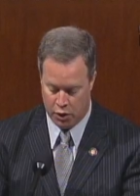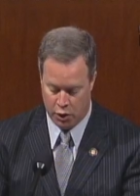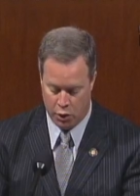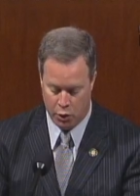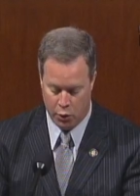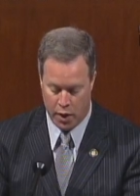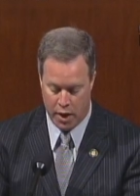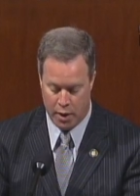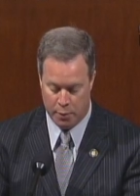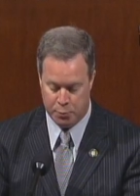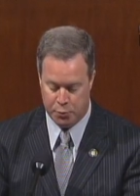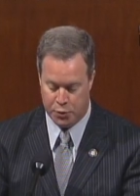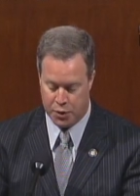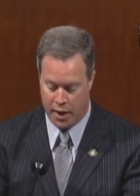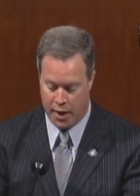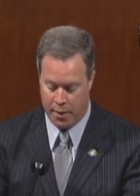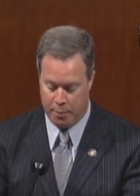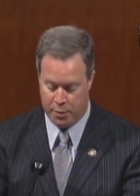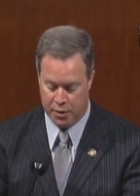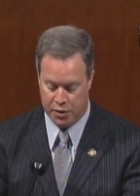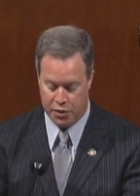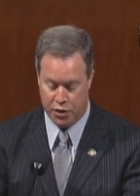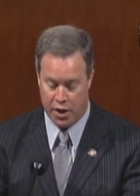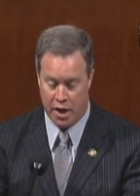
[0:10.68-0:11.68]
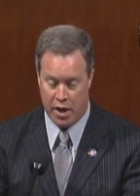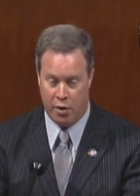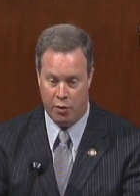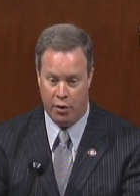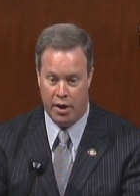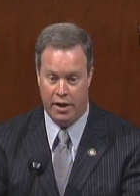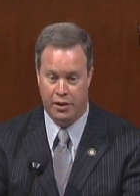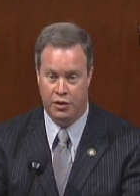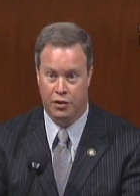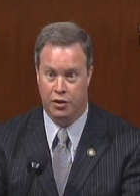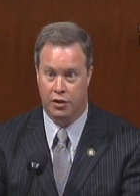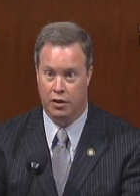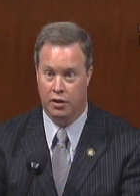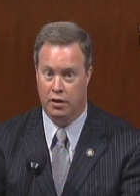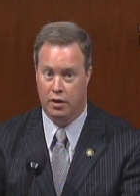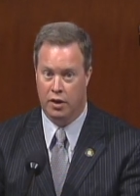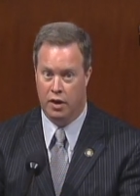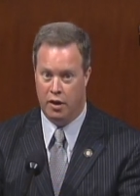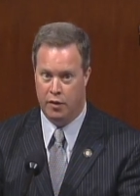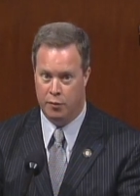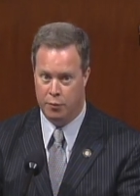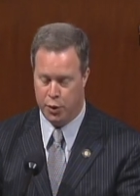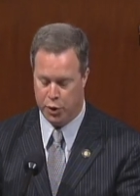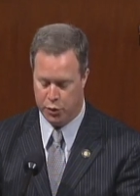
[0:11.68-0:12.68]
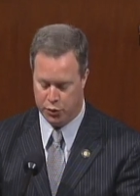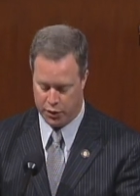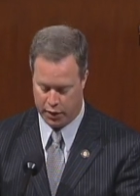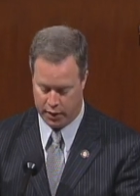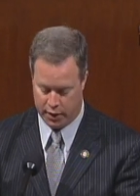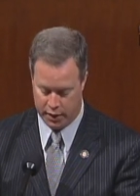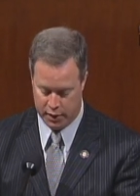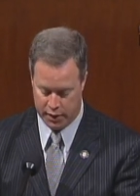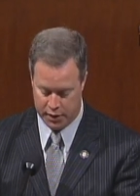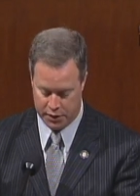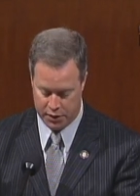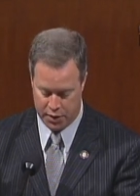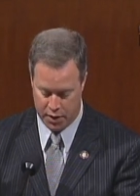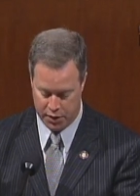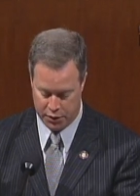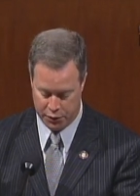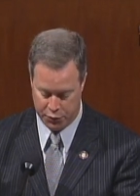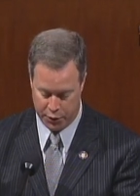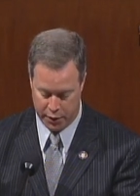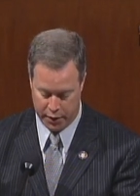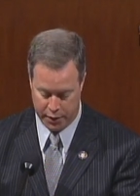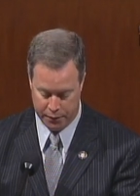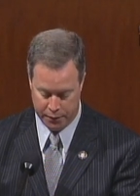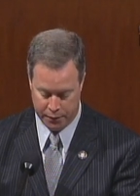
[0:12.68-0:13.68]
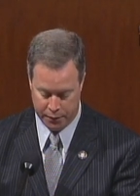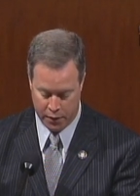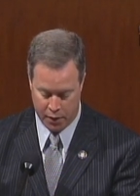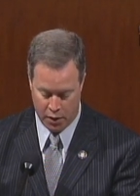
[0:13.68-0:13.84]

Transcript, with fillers: who helped shape a generation of music in this country.